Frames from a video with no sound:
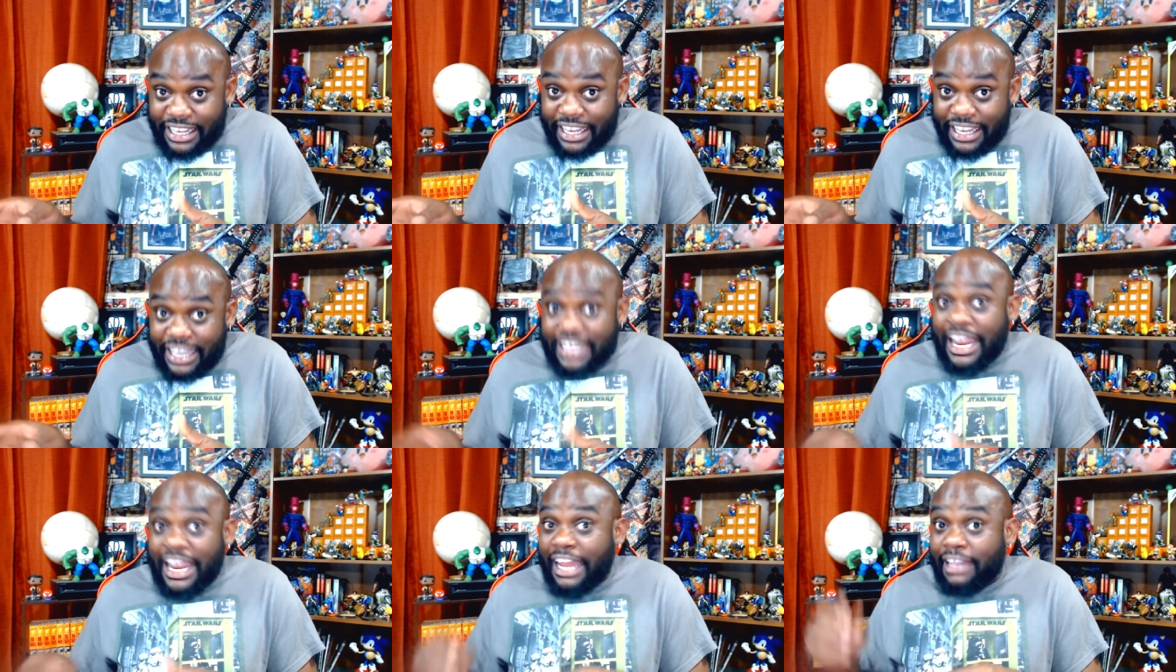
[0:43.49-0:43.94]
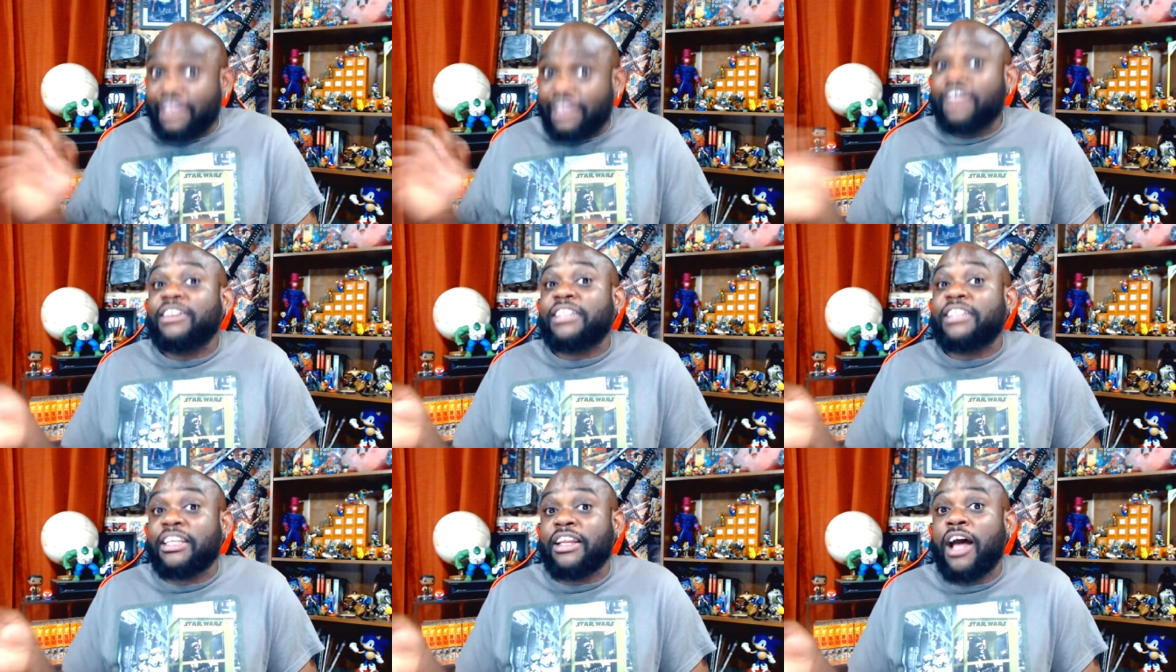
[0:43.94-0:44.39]
And I
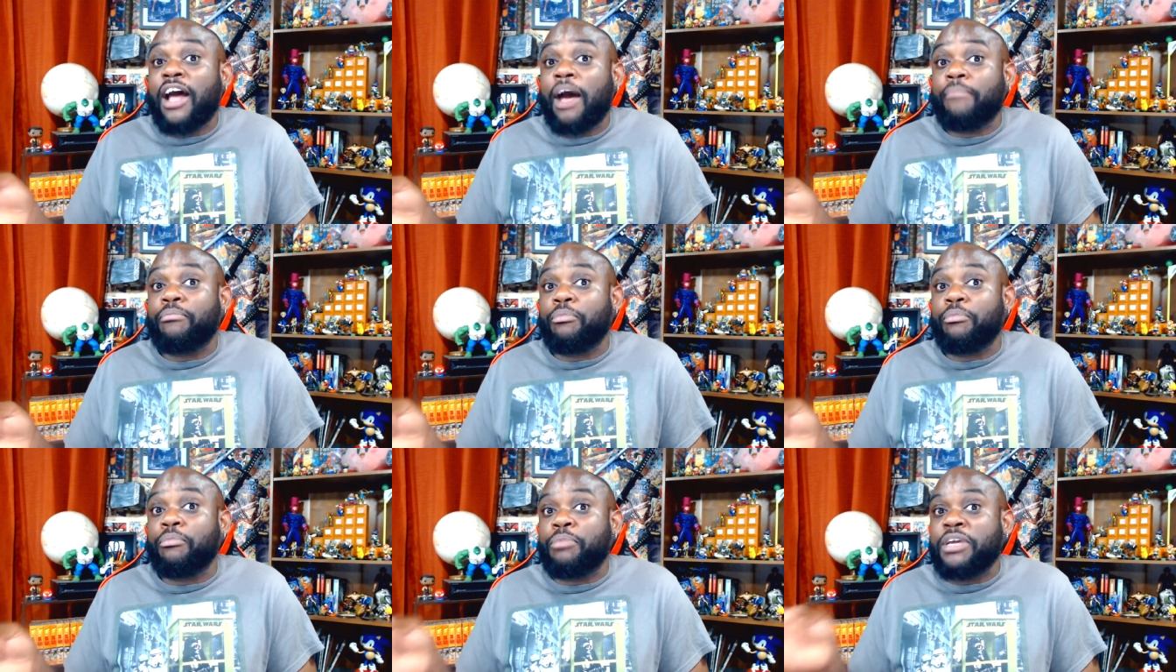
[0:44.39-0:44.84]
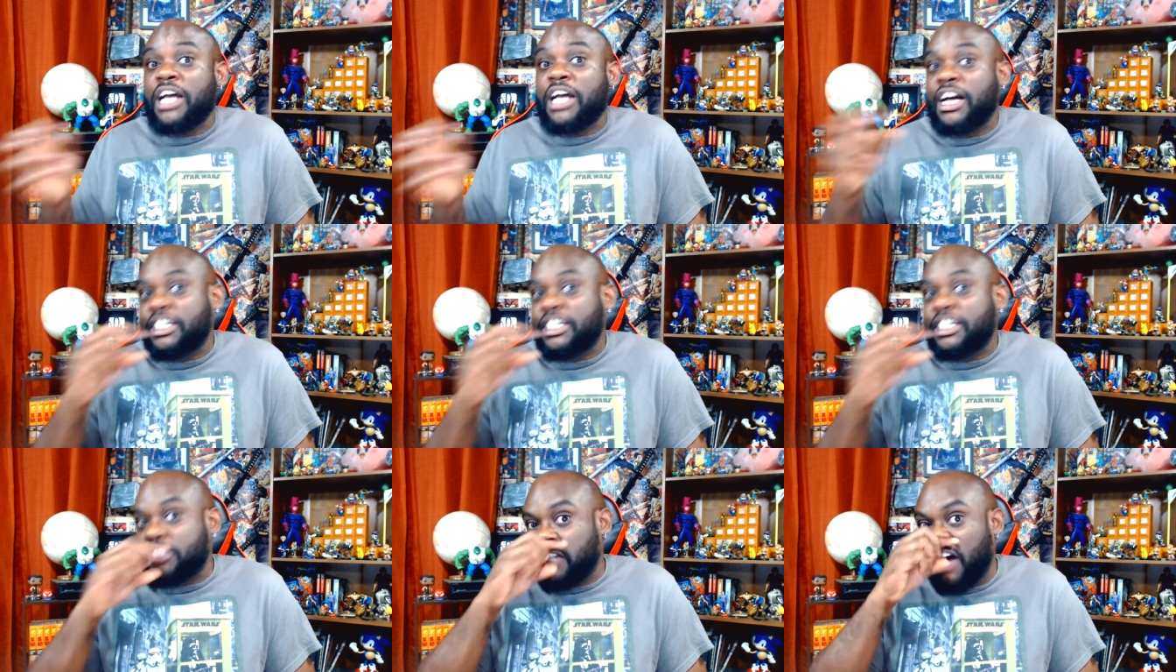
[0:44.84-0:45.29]
looked it up
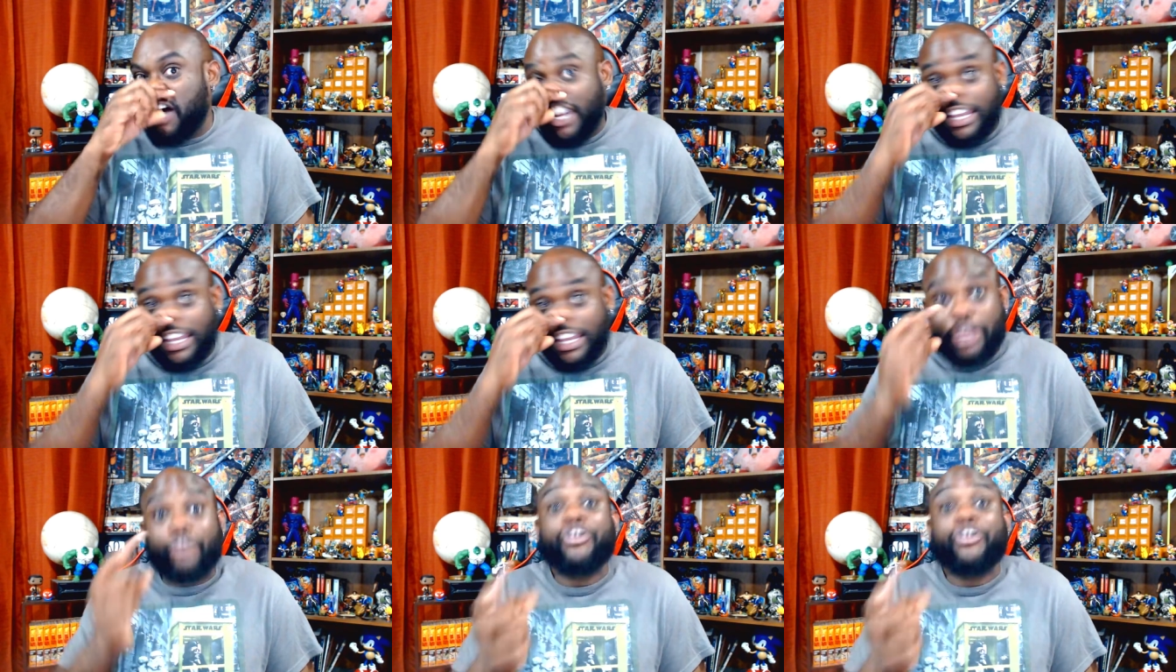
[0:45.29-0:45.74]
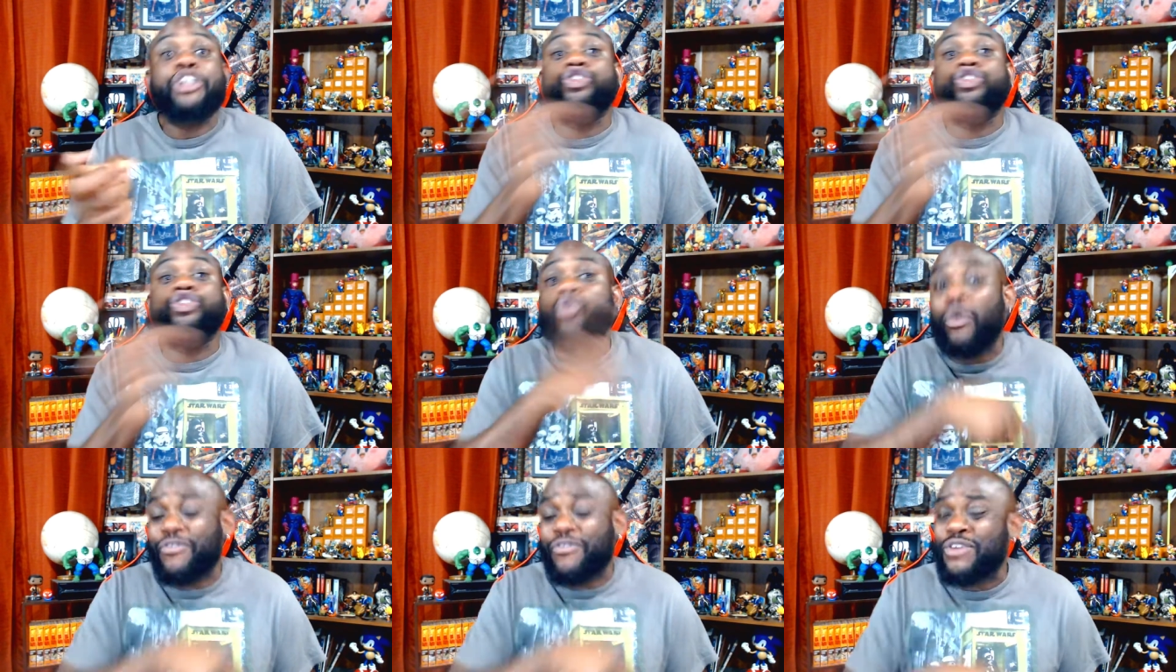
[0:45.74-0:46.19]
because uh,
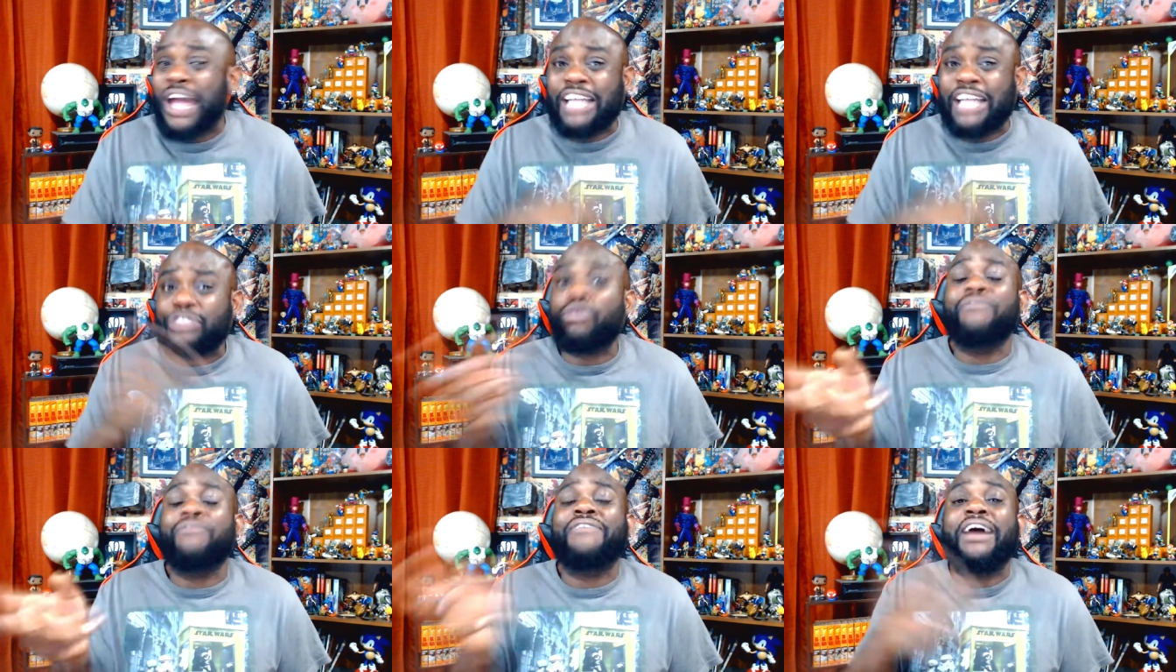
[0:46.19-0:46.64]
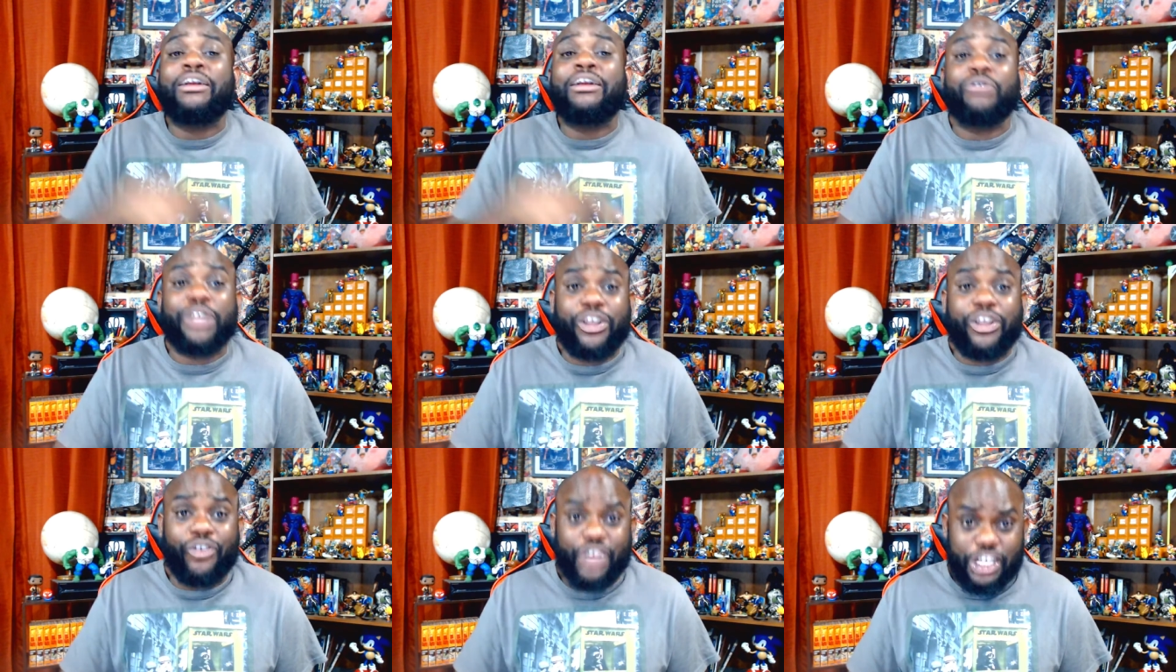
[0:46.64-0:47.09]
CuriousJoi, if you guys don't follow
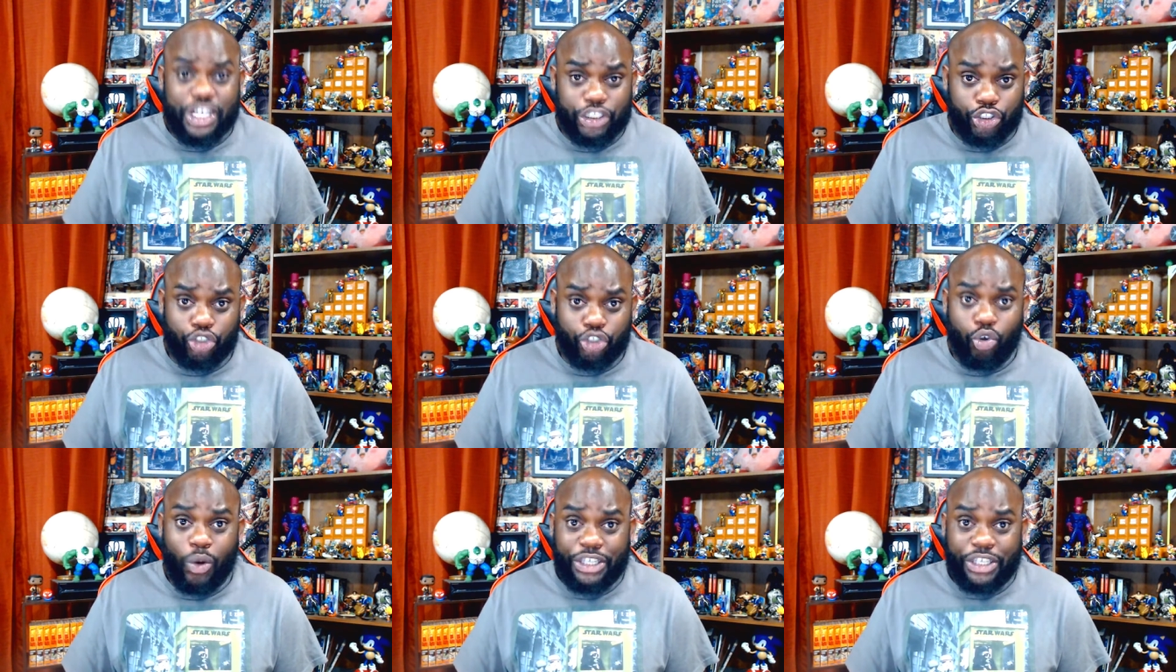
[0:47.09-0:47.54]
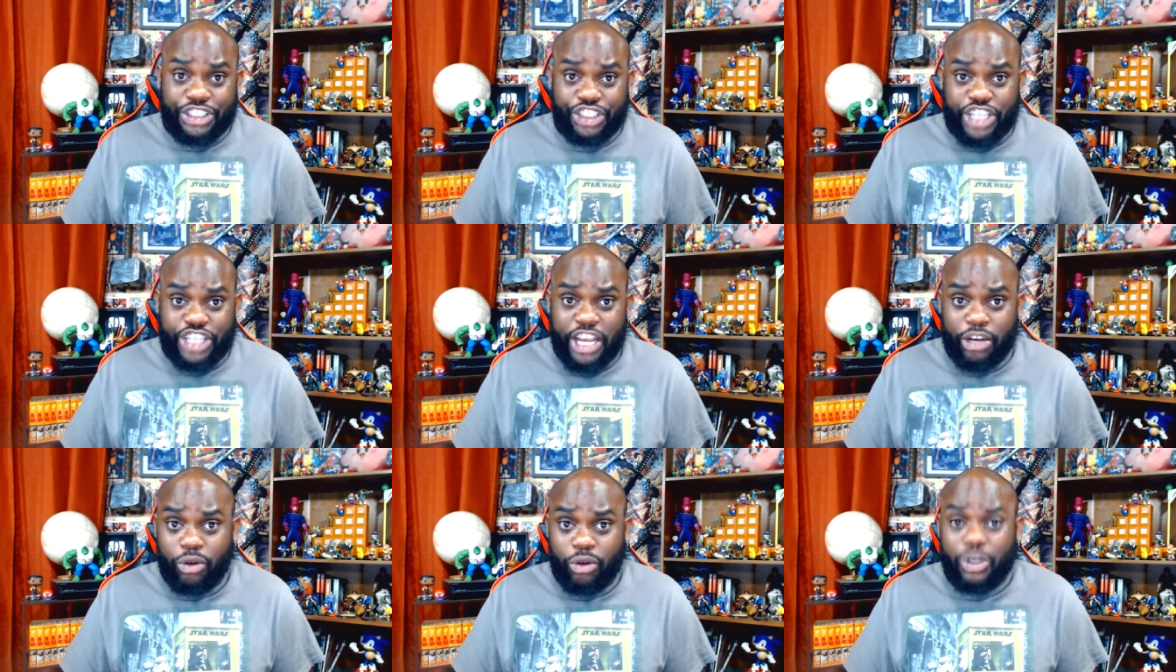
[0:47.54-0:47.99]
CuriousJoi's channel,